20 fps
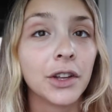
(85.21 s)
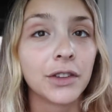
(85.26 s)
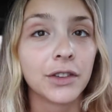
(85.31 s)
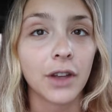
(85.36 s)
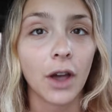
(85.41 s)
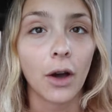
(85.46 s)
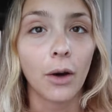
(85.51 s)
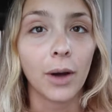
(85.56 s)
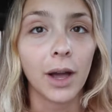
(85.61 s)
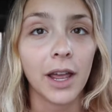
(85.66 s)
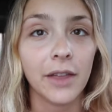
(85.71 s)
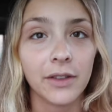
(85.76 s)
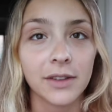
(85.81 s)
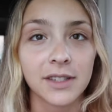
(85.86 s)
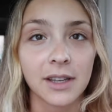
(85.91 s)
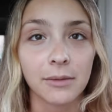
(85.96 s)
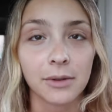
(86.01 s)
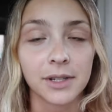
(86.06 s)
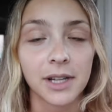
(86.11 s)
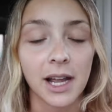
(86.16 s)
So in the
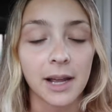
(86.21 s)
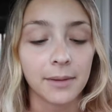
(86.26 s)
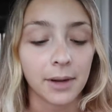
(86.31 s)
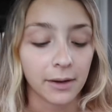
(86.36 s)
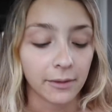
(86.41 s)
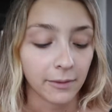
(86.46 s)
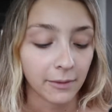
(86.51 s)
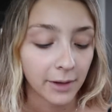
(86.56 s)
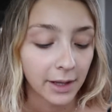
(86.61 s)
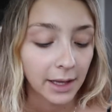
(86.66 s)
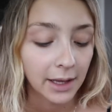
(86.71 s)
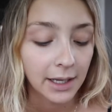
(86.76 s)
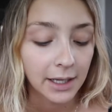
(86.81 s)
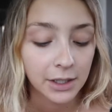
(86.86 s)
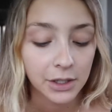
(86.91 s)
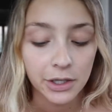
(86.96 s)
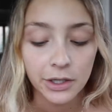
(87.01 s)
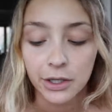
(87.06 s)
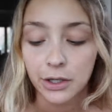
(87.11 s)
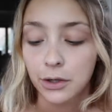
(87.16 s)
summertime I really
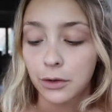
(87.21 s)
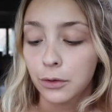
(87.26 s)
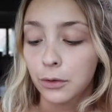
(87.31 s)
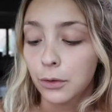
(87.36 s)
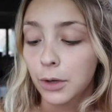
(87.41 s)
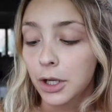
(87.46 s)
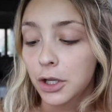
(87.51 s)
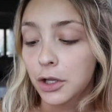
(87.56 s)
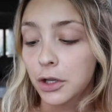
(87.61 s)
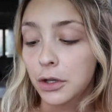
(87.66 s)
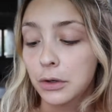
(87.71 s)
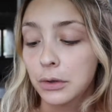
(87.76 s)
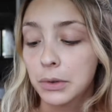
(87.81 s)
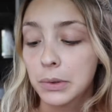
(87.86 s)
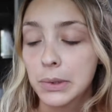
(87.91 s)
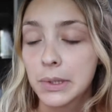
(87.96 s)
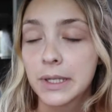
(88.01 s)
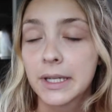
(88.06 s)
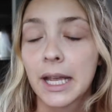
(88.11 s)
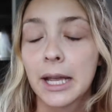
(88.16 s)
like to
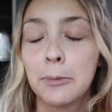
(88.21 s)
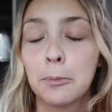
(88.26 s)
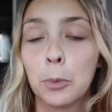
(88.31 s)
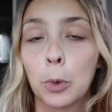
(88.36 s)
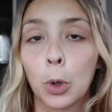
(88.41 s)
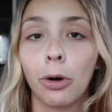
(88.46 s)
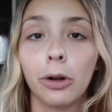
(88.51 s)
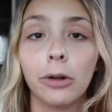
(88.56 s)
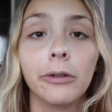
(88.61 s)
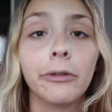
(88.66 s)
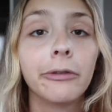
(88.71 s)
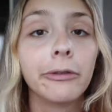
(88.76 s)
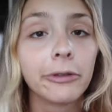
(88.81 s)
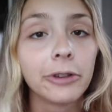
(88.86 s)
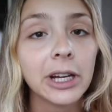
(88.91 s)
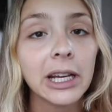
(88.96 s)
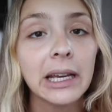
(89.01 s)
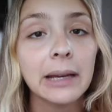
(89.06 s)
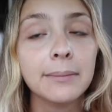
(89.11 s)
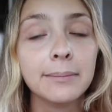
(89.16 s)
use a more
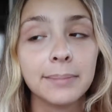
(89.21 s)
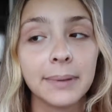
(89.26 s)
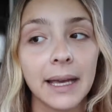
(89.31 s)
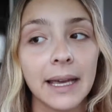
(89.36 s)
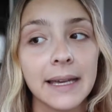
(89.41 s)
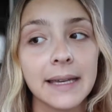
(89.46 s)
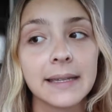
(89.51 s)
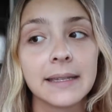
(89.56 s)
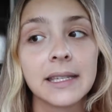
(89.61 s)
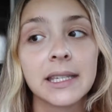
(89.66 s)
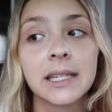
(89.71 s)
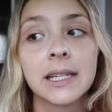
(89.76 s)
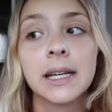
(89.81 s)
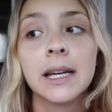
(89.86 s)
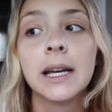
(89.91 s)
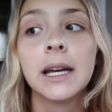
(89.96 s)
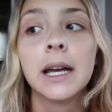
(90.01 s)
oil-free based